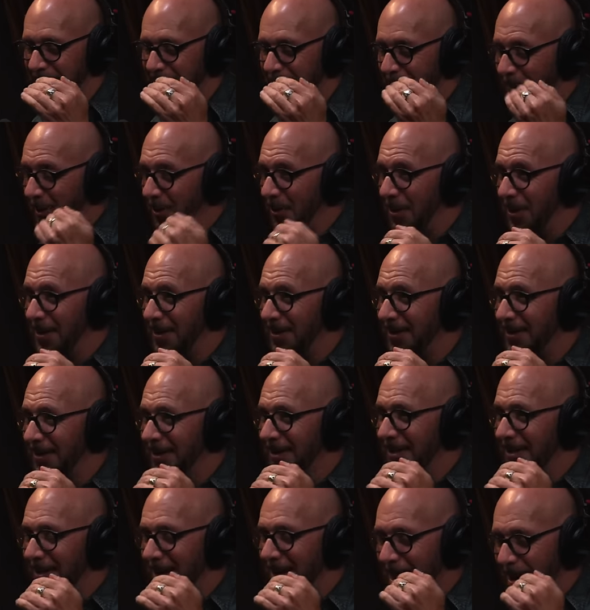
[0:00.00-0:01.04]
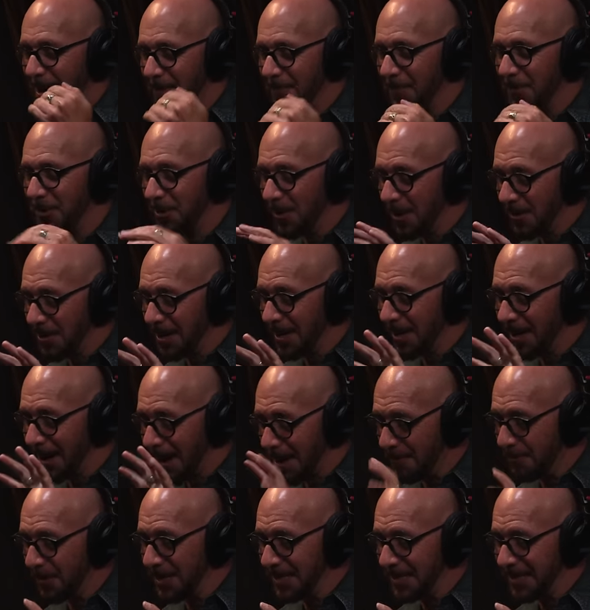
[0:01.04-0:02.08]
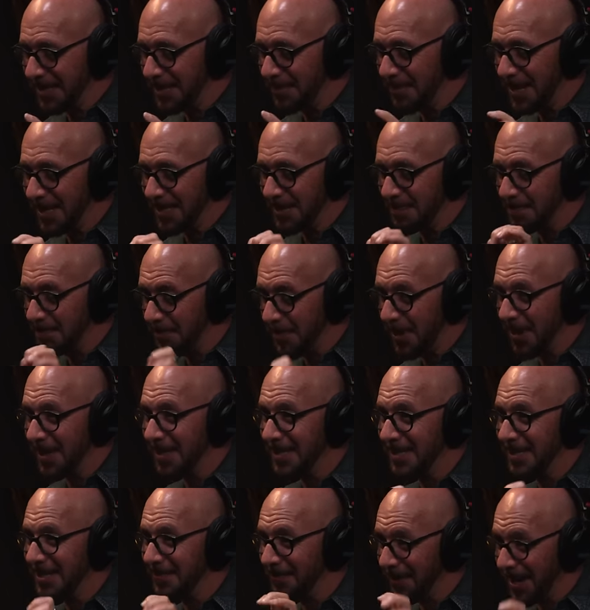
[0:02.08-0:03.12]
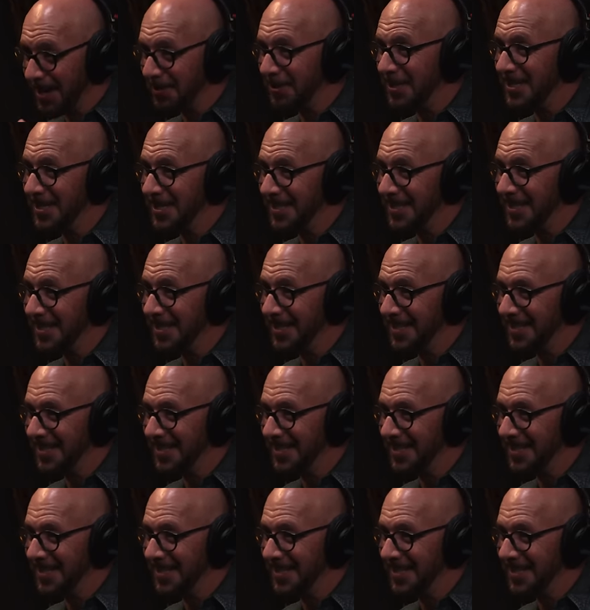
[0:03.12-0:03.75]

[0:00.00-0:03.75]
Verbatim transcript: flawed op- you're running on an operating system that has some bugs and viruses in